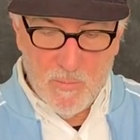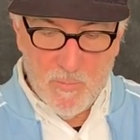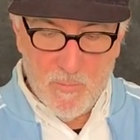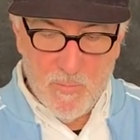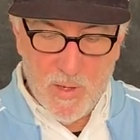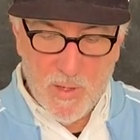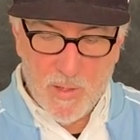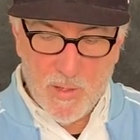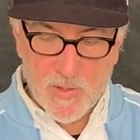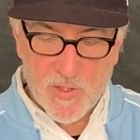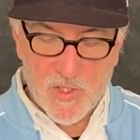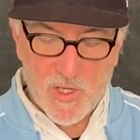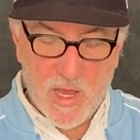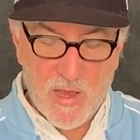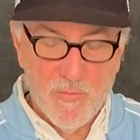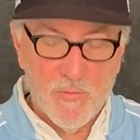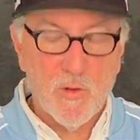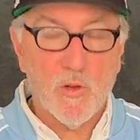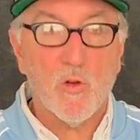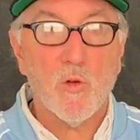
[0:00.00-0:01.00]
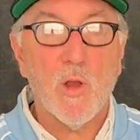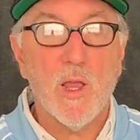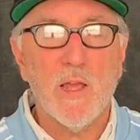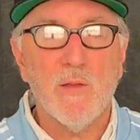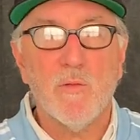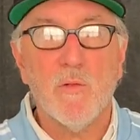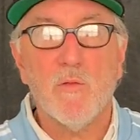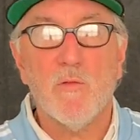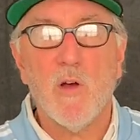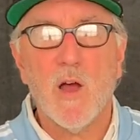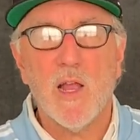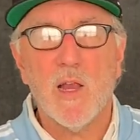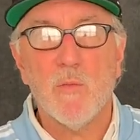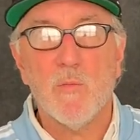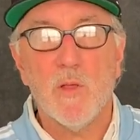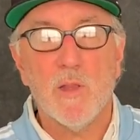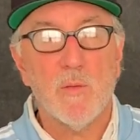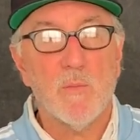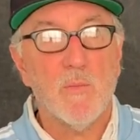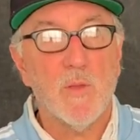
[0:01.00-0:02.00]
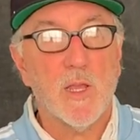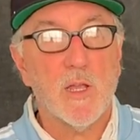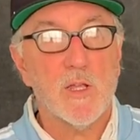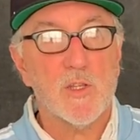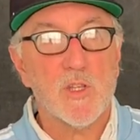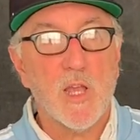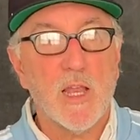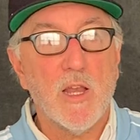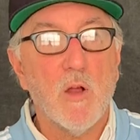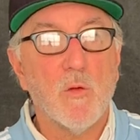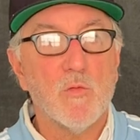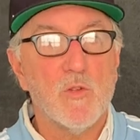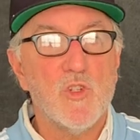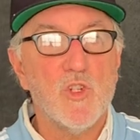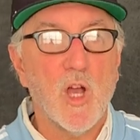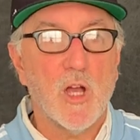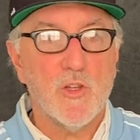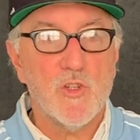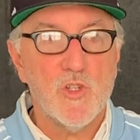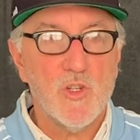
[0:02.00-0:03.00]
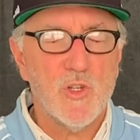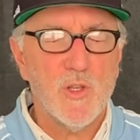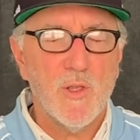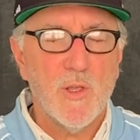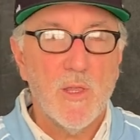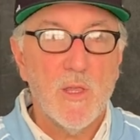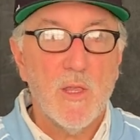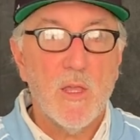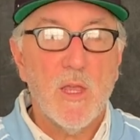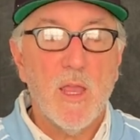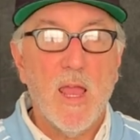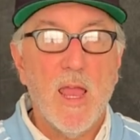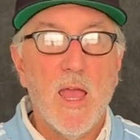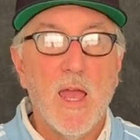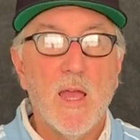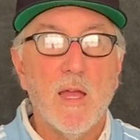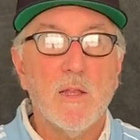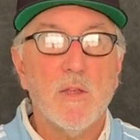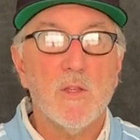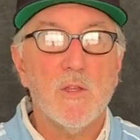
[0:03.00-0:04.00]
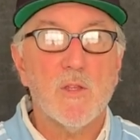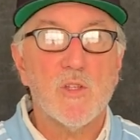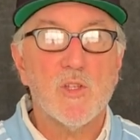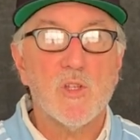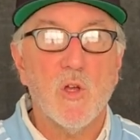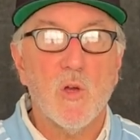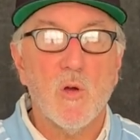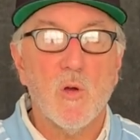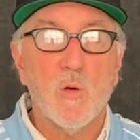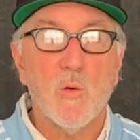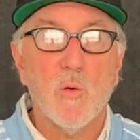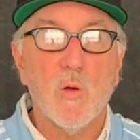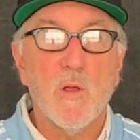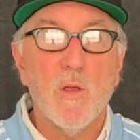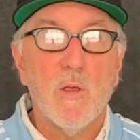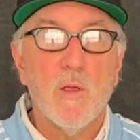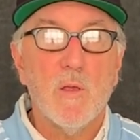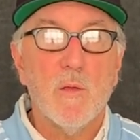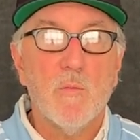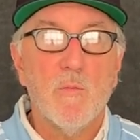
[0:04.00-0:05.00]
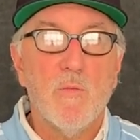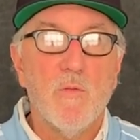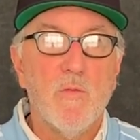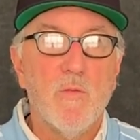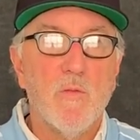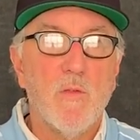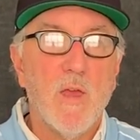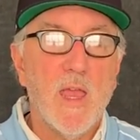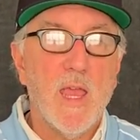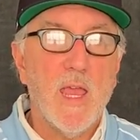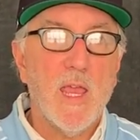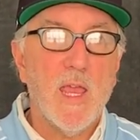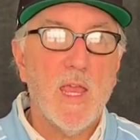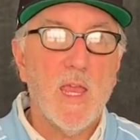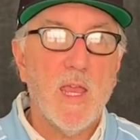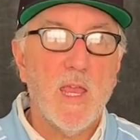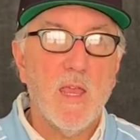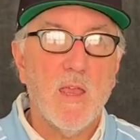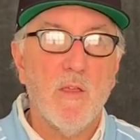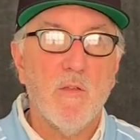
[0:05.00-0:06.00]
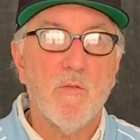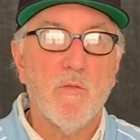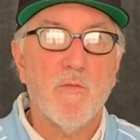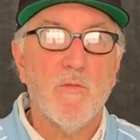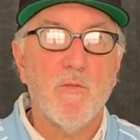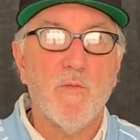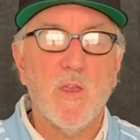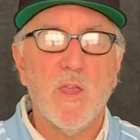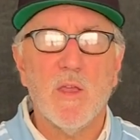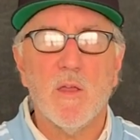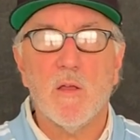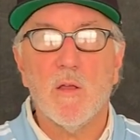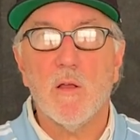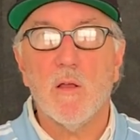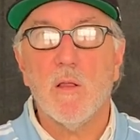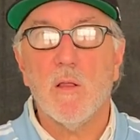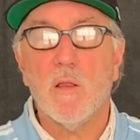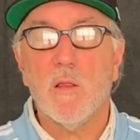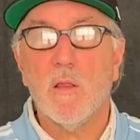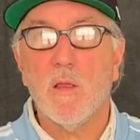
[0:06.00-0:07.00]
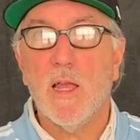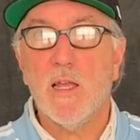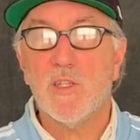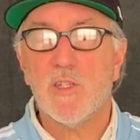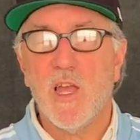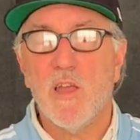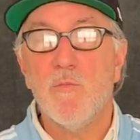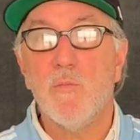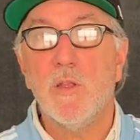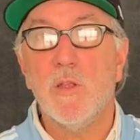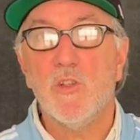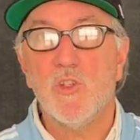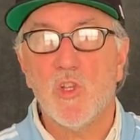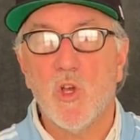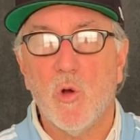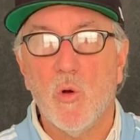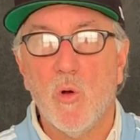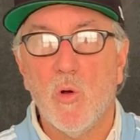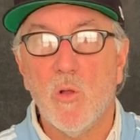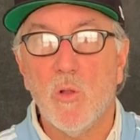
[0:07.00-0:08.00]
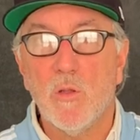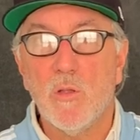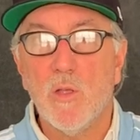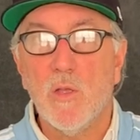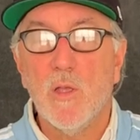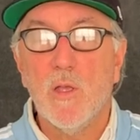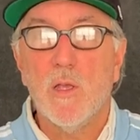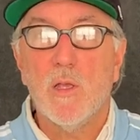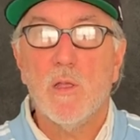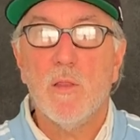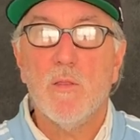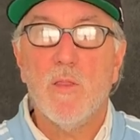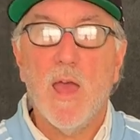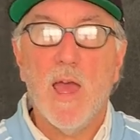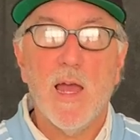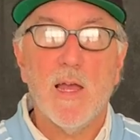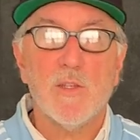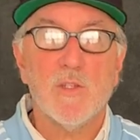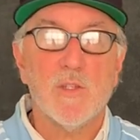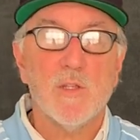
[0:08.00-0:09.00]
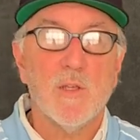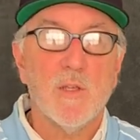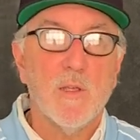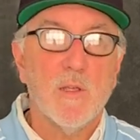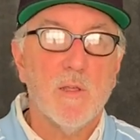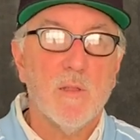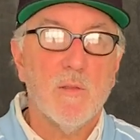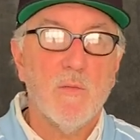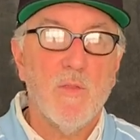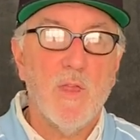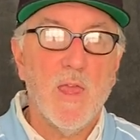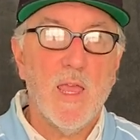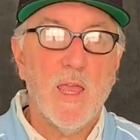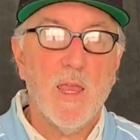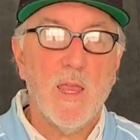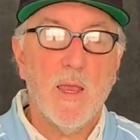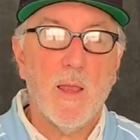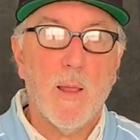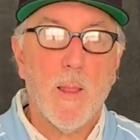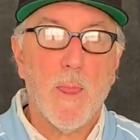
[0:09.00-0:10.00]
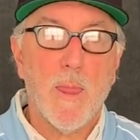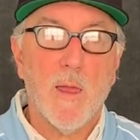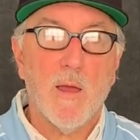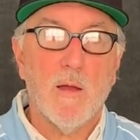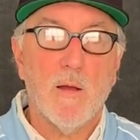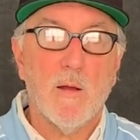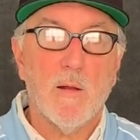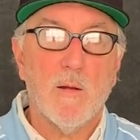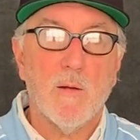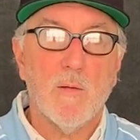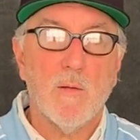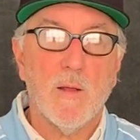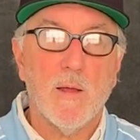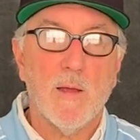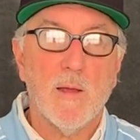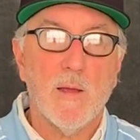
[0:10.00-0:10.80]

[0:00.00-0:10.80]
make a safe and creative environment because I don't judge. And so they feel, as I've been told, that they are